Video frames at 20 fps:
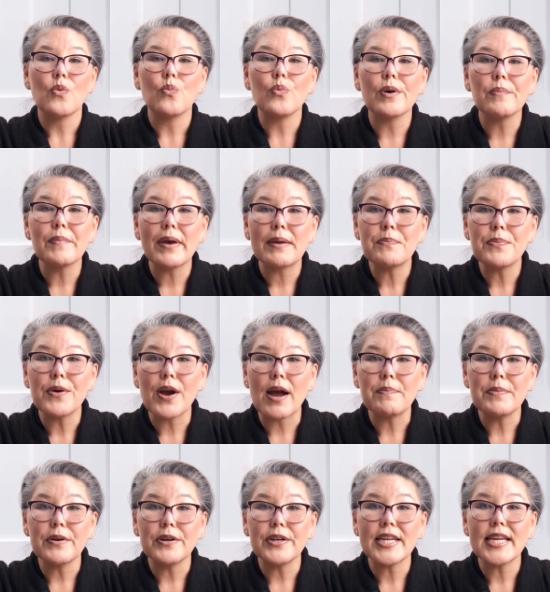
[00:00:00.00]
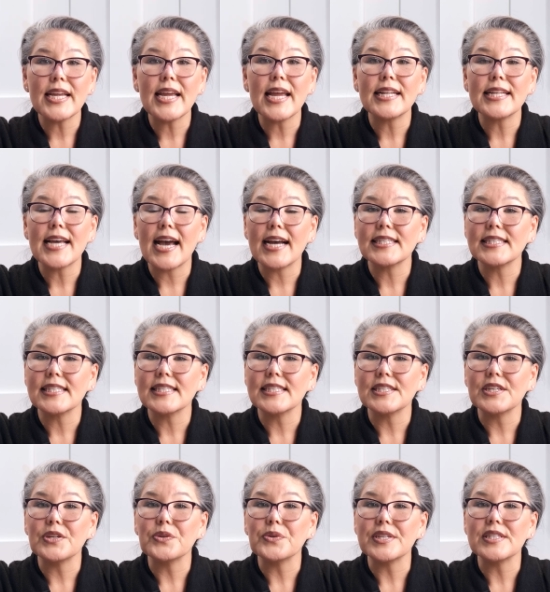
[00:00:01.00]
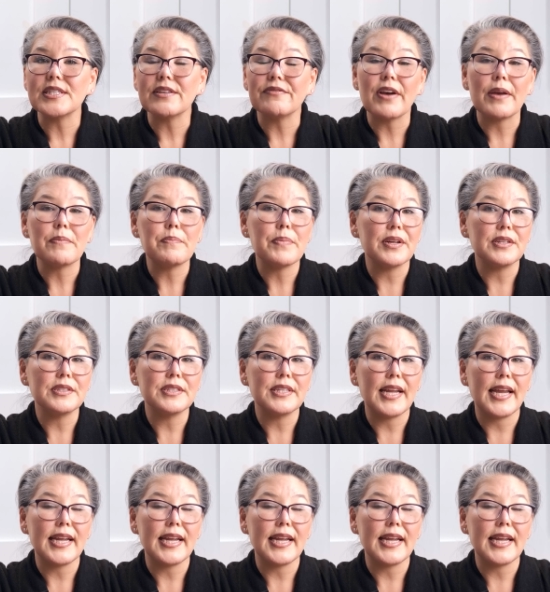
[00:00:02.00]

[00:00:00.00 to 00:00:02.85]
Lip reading: Will my property taxes increase if I build an